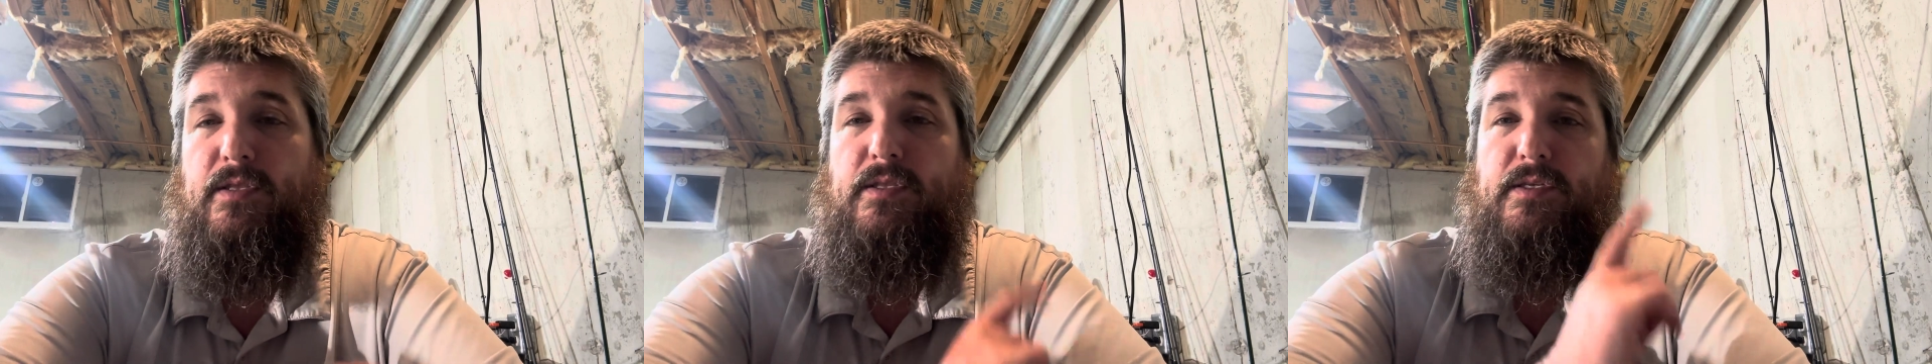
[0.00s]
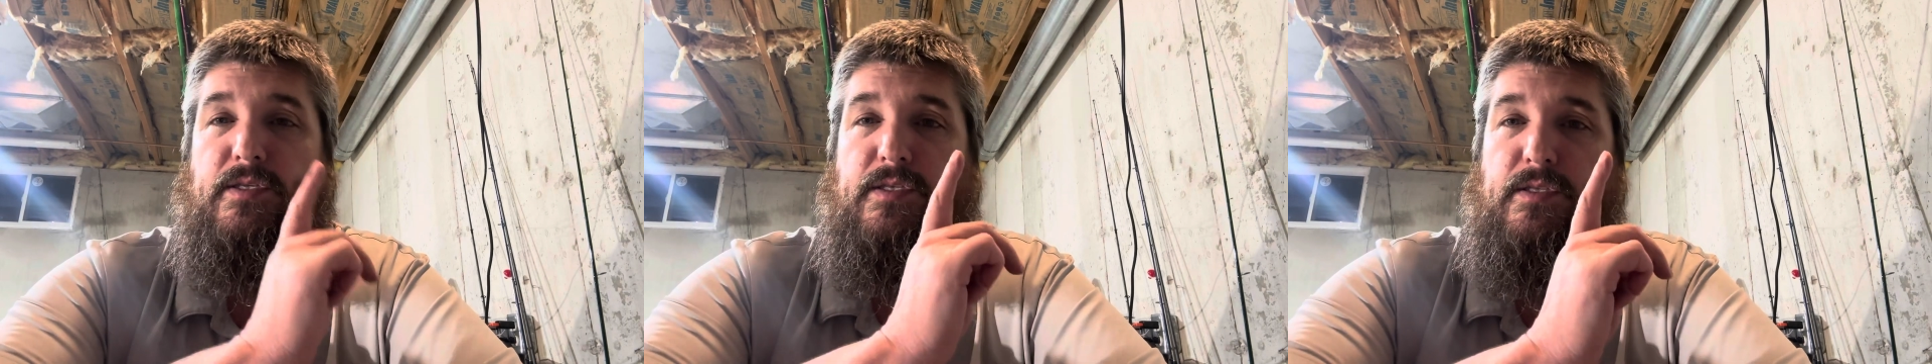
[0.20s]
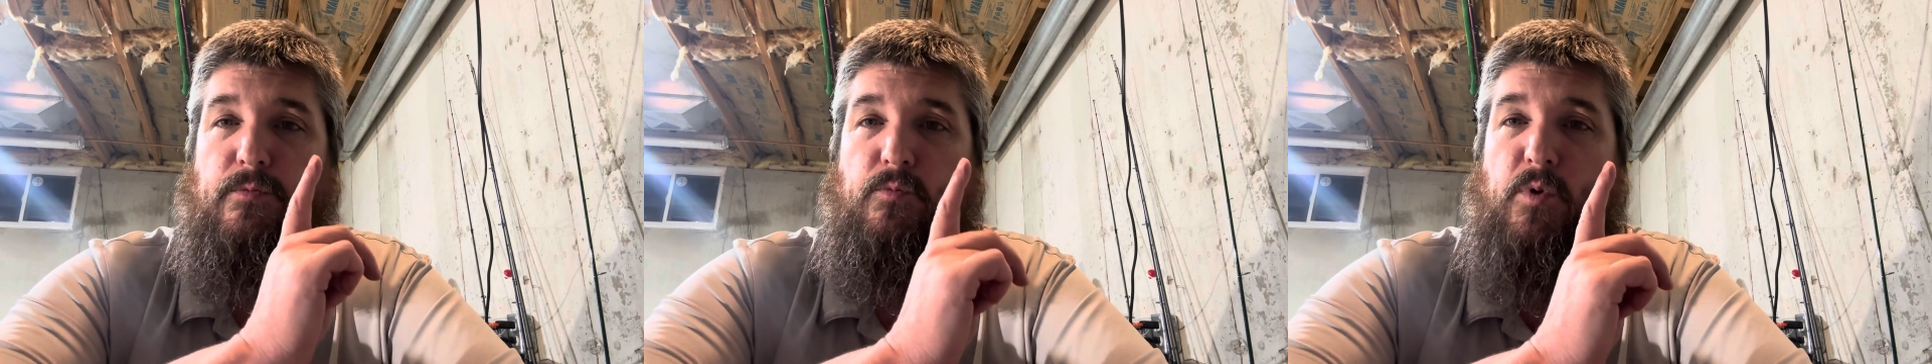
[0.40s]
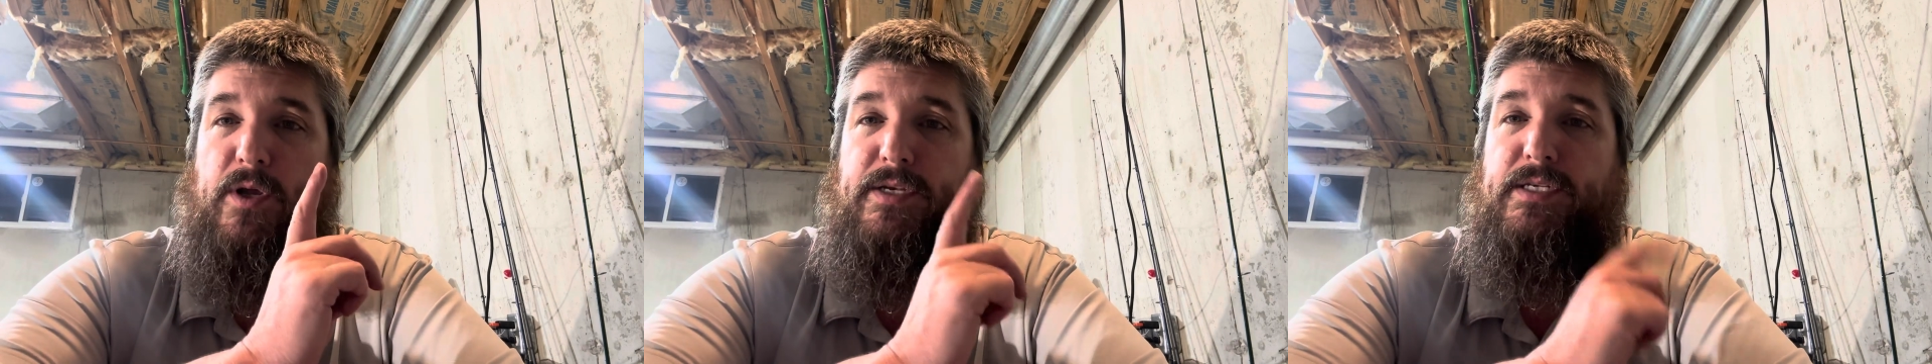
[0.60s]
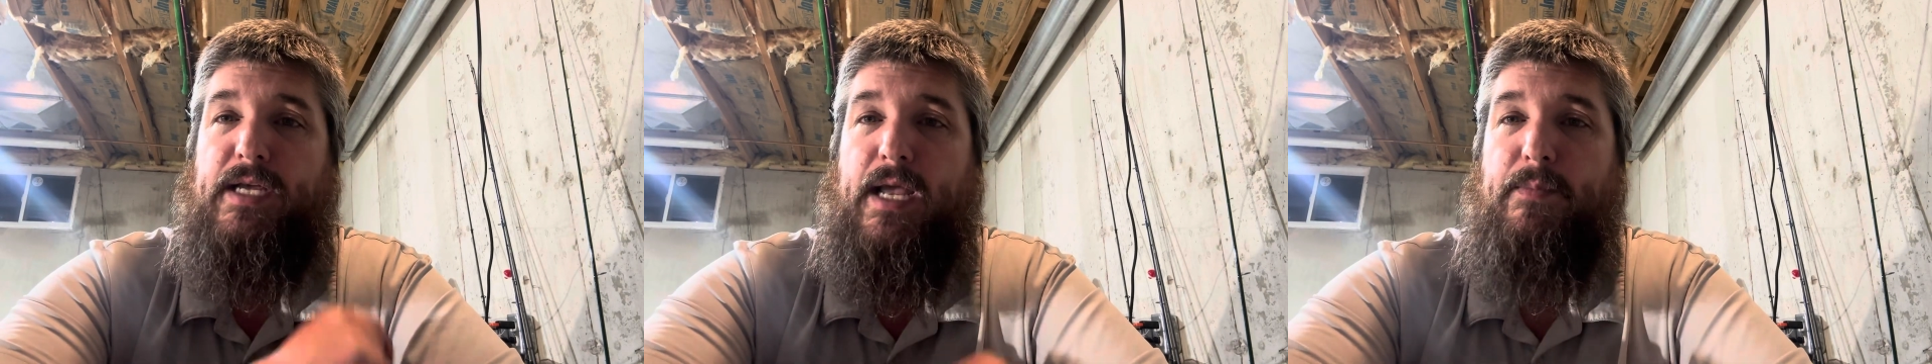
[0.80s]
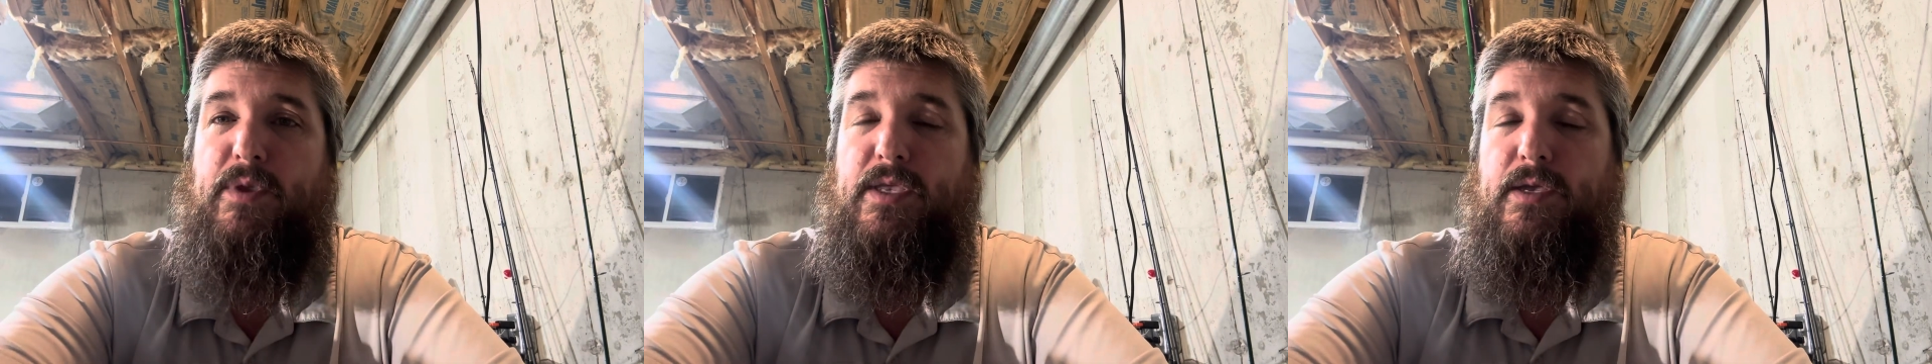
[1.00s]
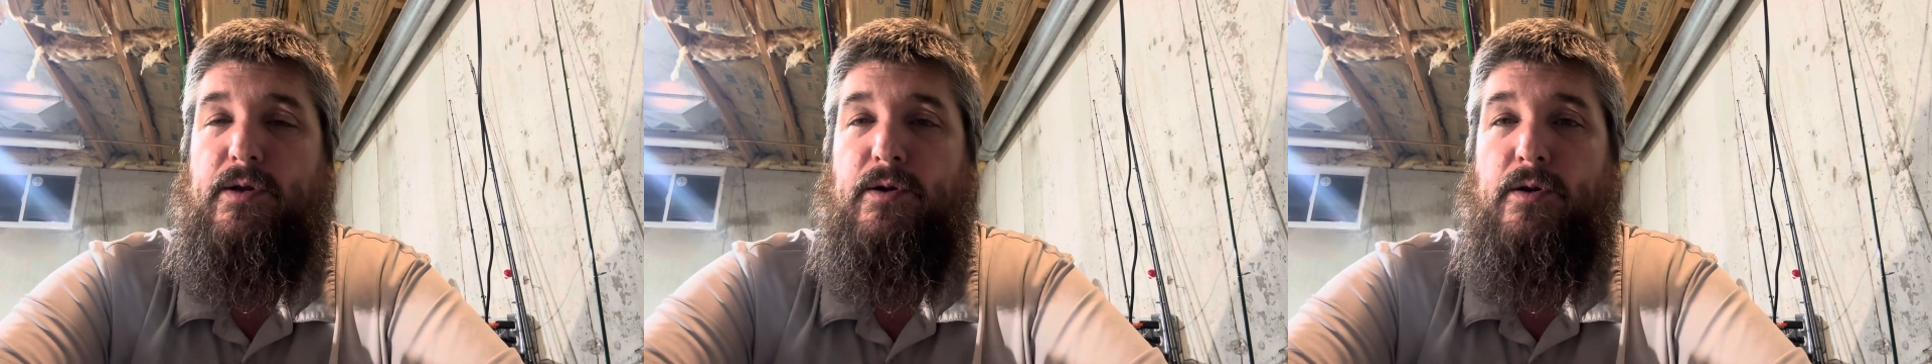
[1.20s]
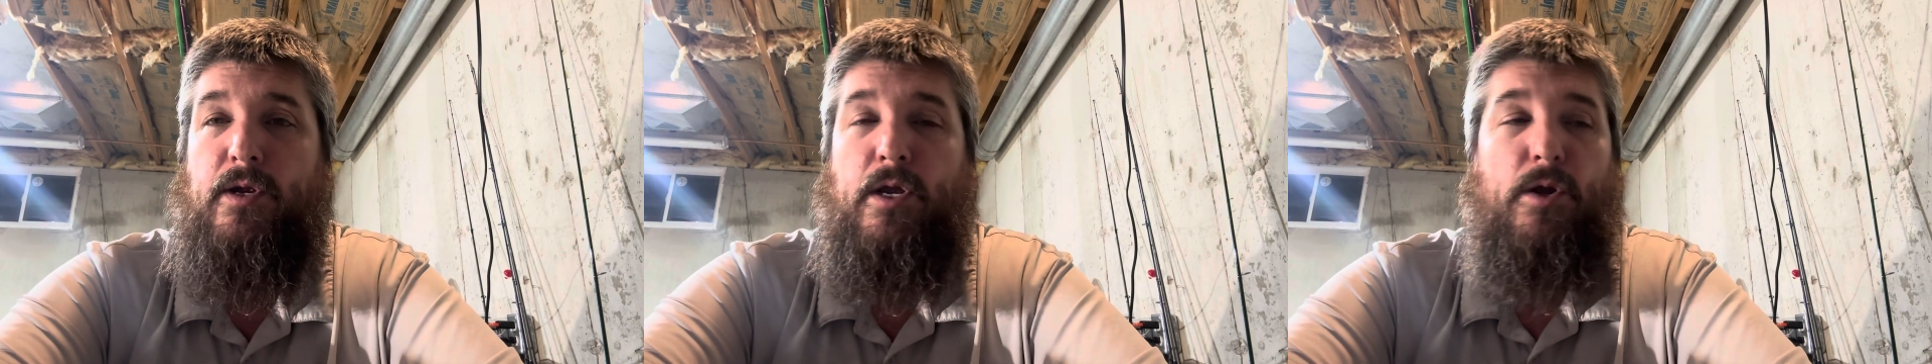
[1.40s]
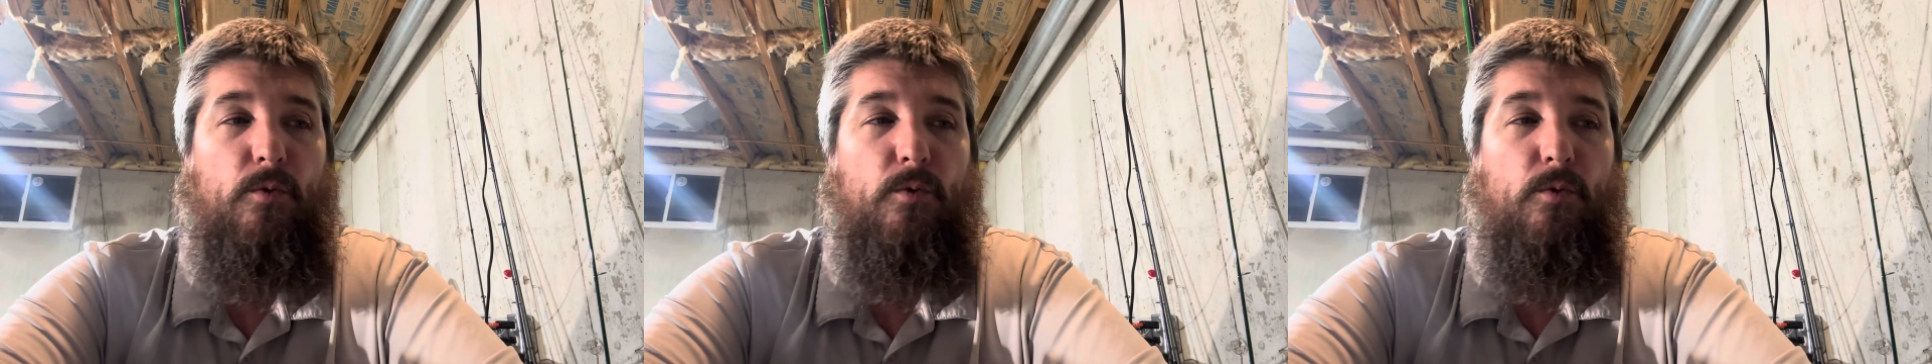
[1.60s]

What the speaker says: This is the one time a year